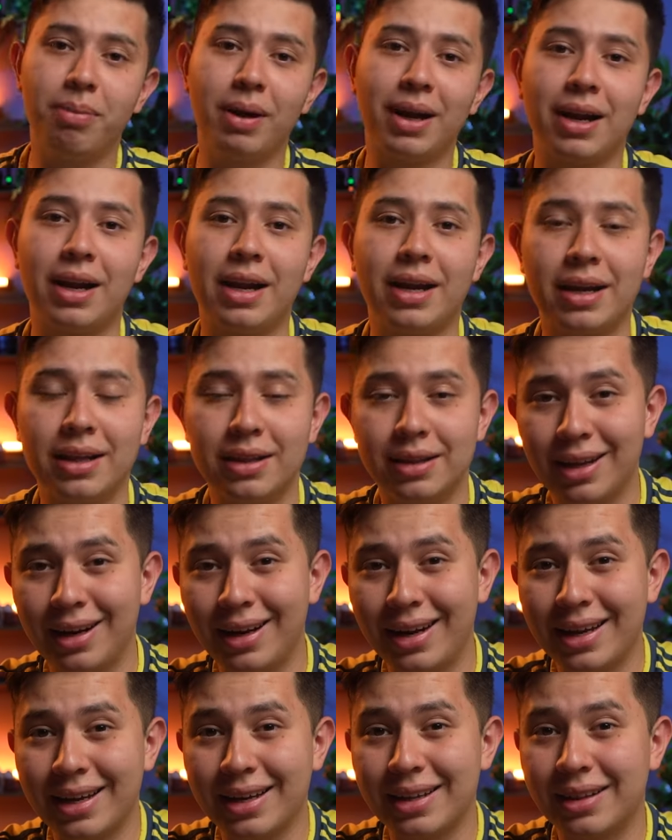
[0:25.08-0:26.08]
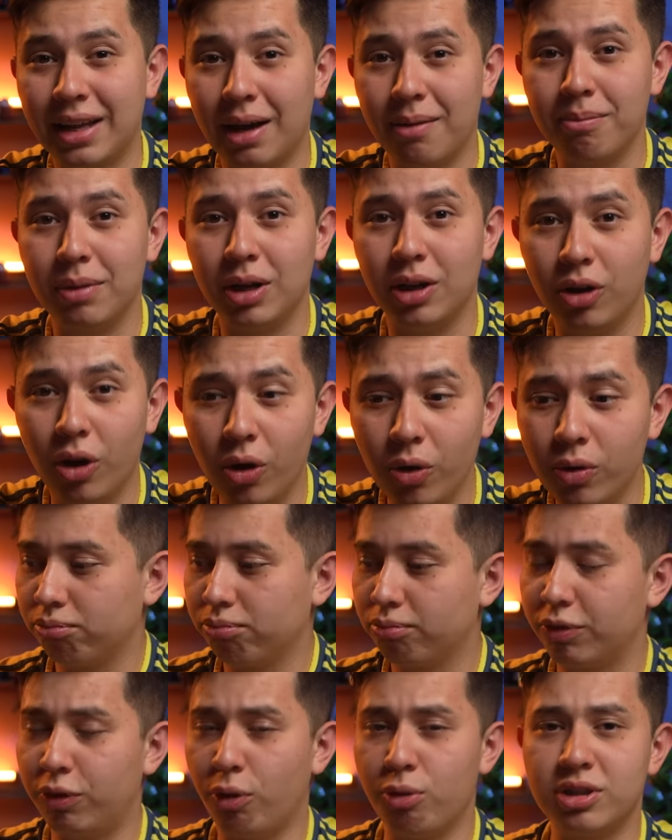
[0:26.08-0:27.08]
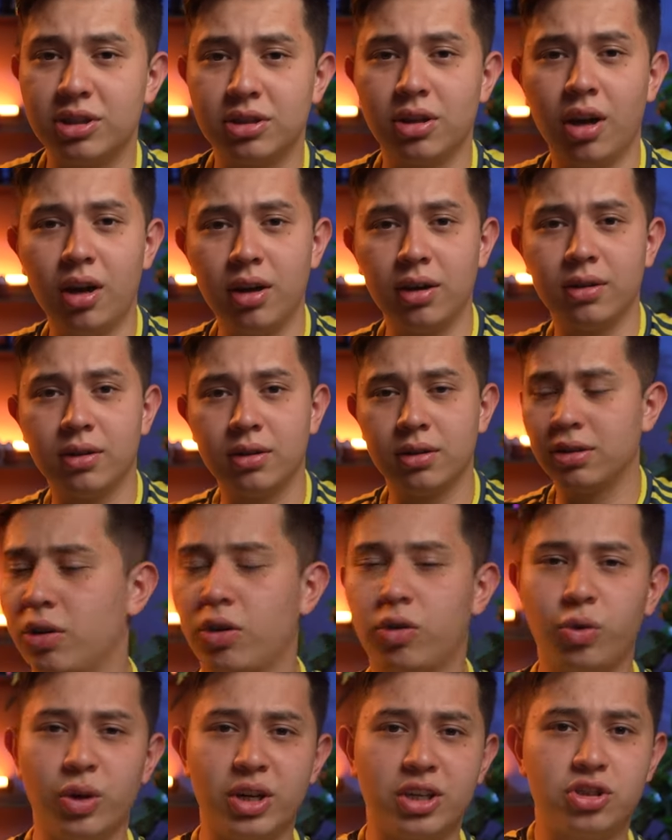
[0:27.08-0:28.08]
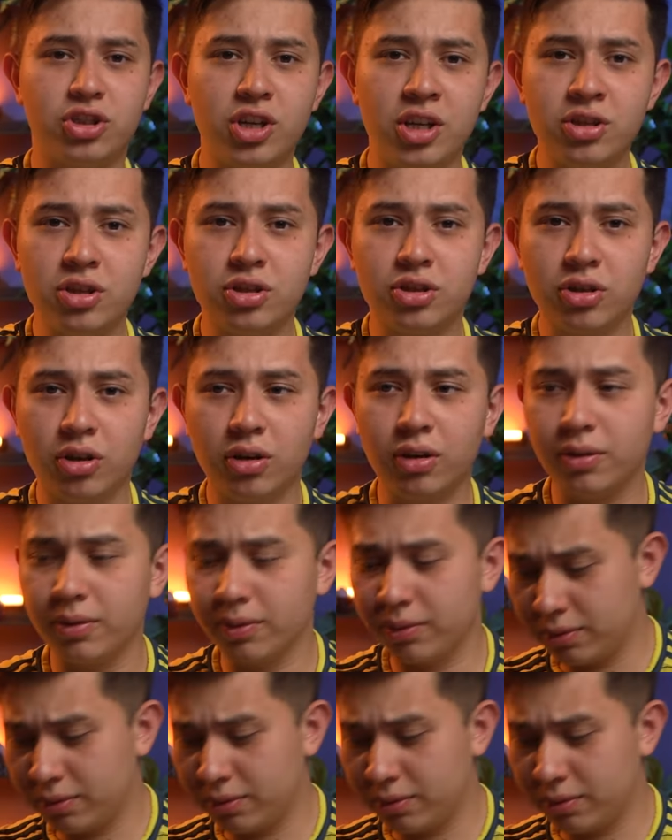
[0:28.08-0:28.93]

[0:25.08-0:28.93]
by clicking the link down below. Before we start, quick ginger shot.